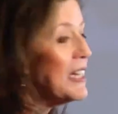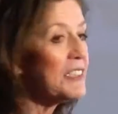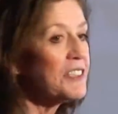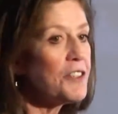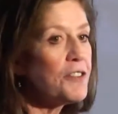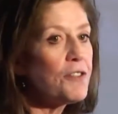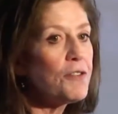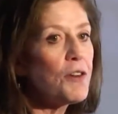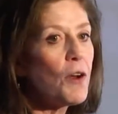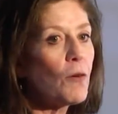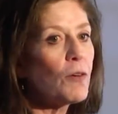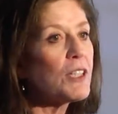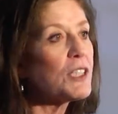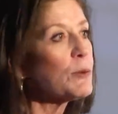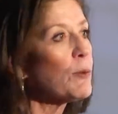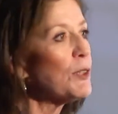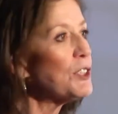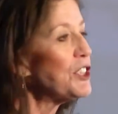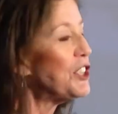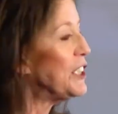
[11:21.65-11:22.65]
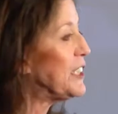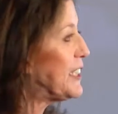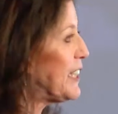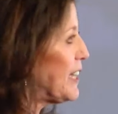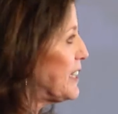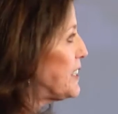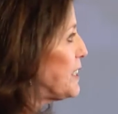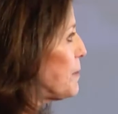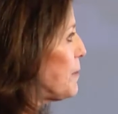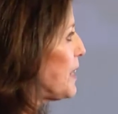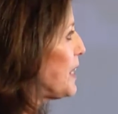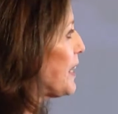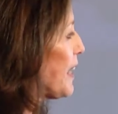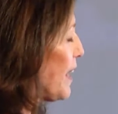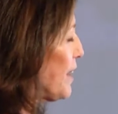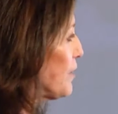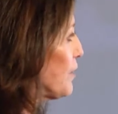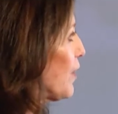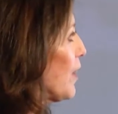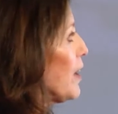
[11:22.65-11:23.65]
Did you notice when she said to me,
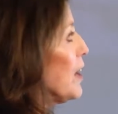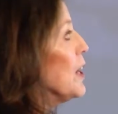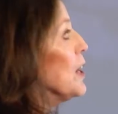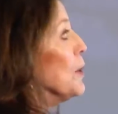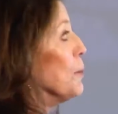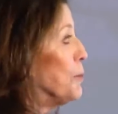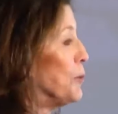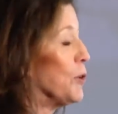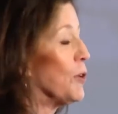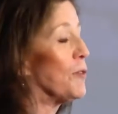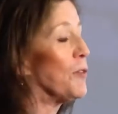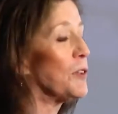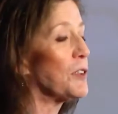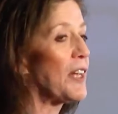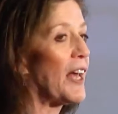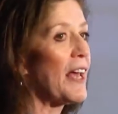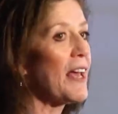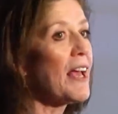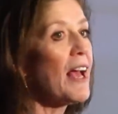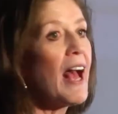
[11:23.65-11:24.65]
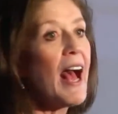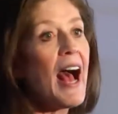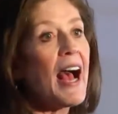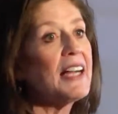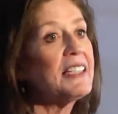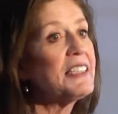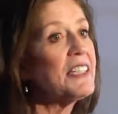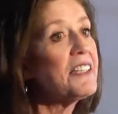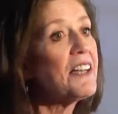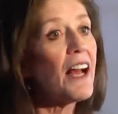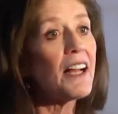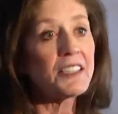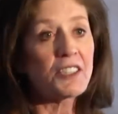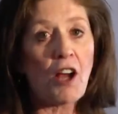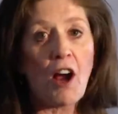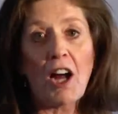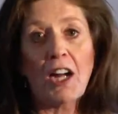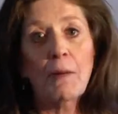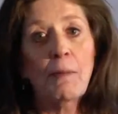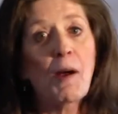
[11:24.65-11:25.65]
Kendra, beautiful day, I did not
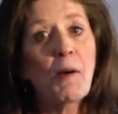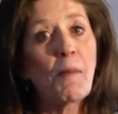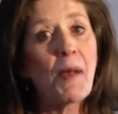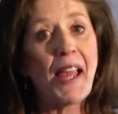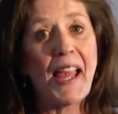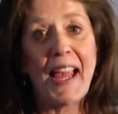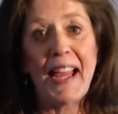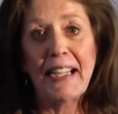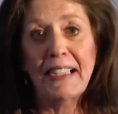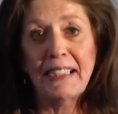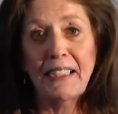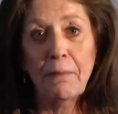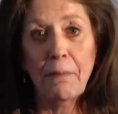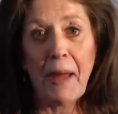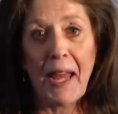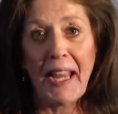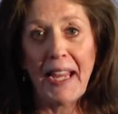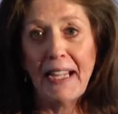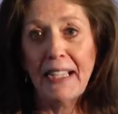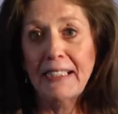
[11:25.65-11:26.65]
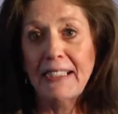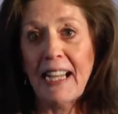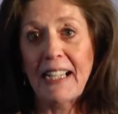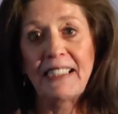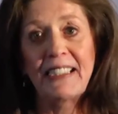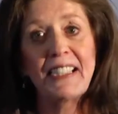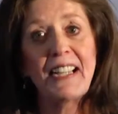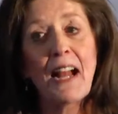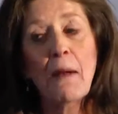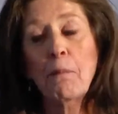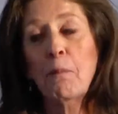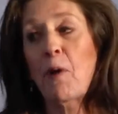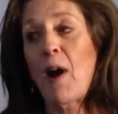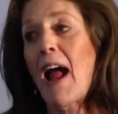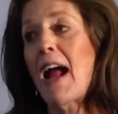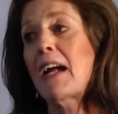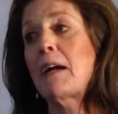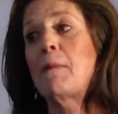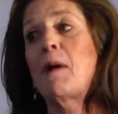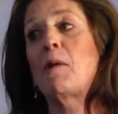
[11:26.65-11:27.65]
talk about my aches and pains. I did not
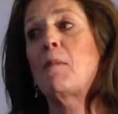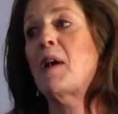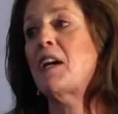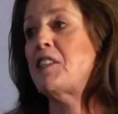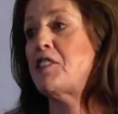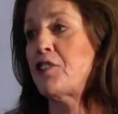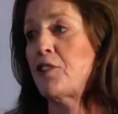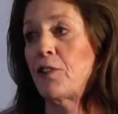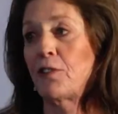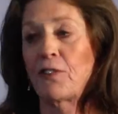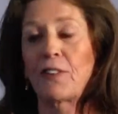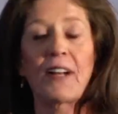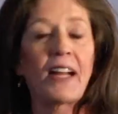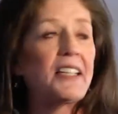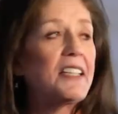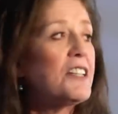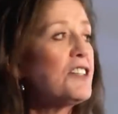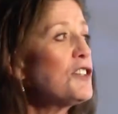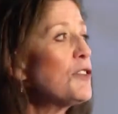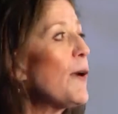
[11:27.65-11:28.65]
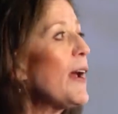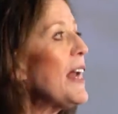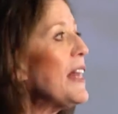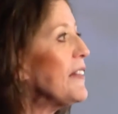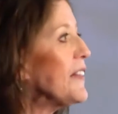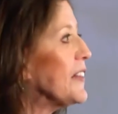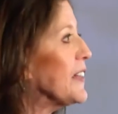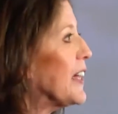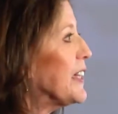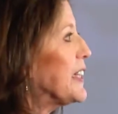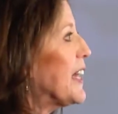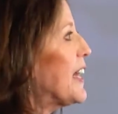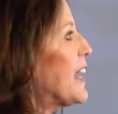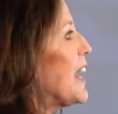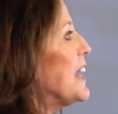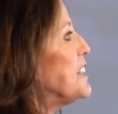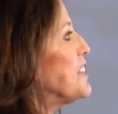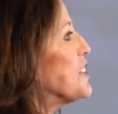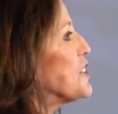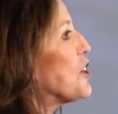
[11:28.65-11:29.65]
brag about my children. I didn't do anything like that.
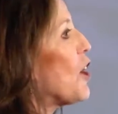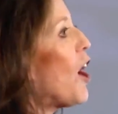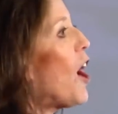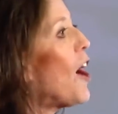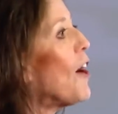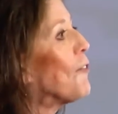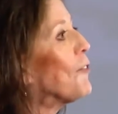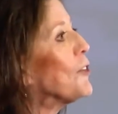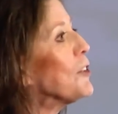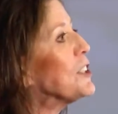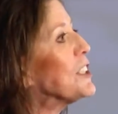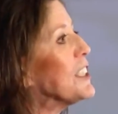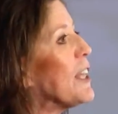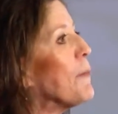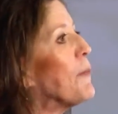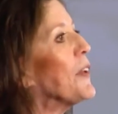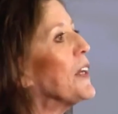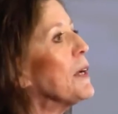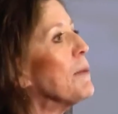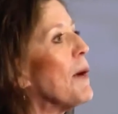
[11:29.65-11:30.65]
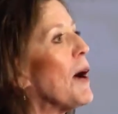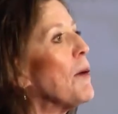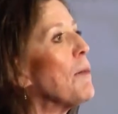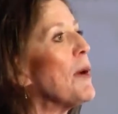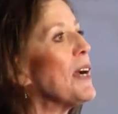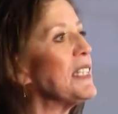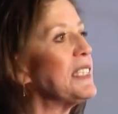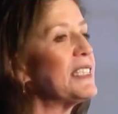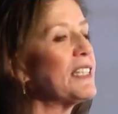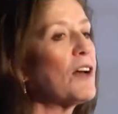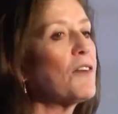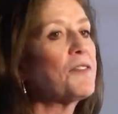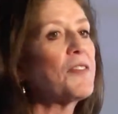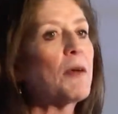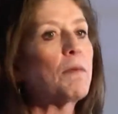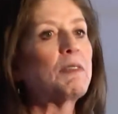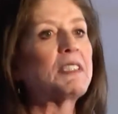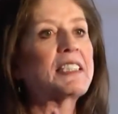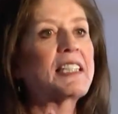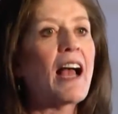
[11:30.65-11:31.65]
I just offered something about myself
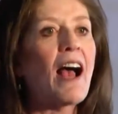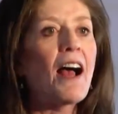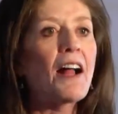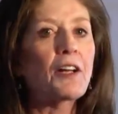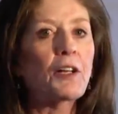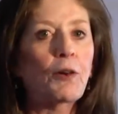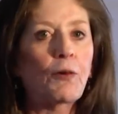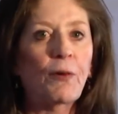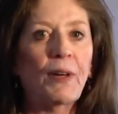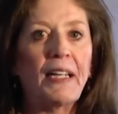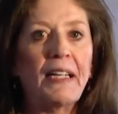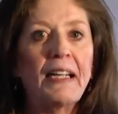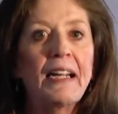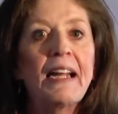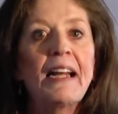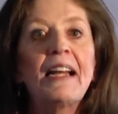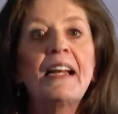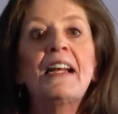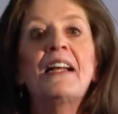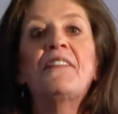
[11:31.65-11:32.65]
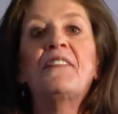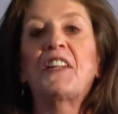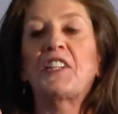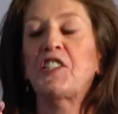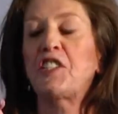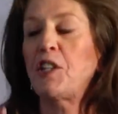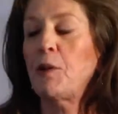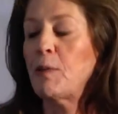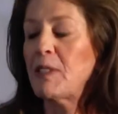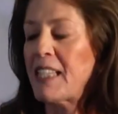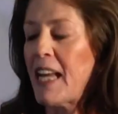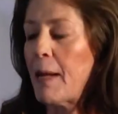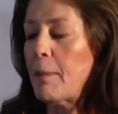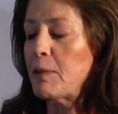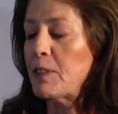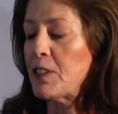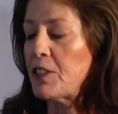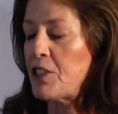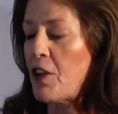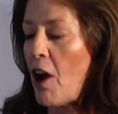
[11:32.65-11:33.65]
that was concrete that she was
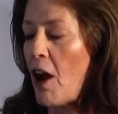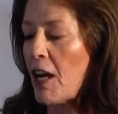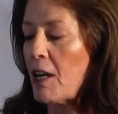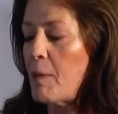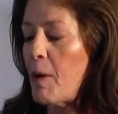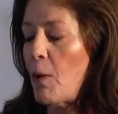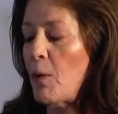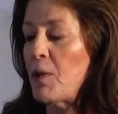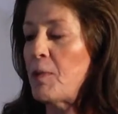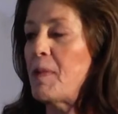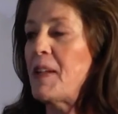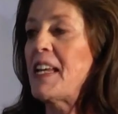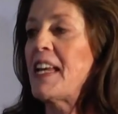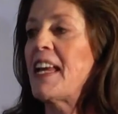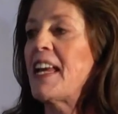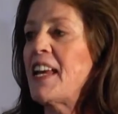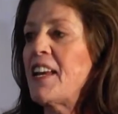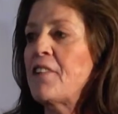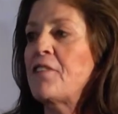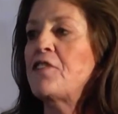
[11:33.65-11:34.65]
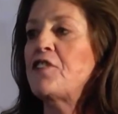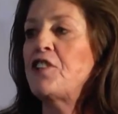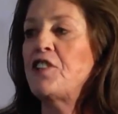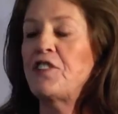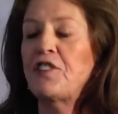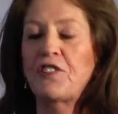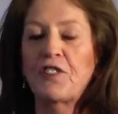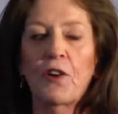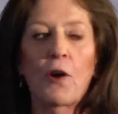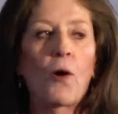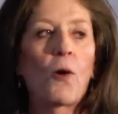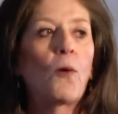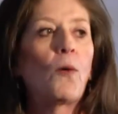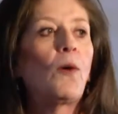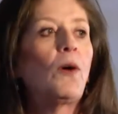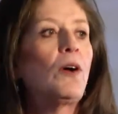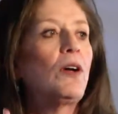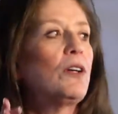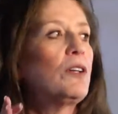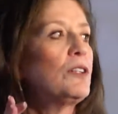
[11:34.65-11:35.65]
able to talk about with me if she
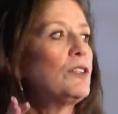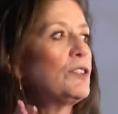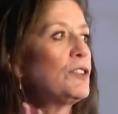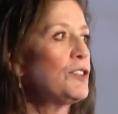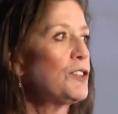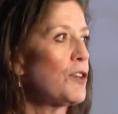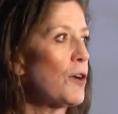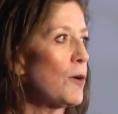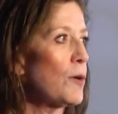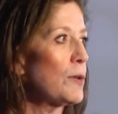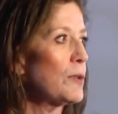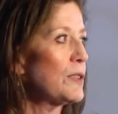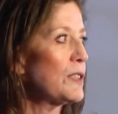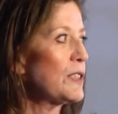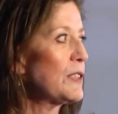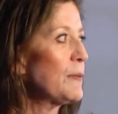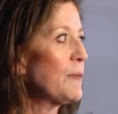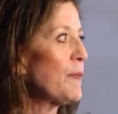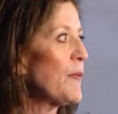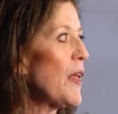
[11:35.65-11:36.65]
so chose.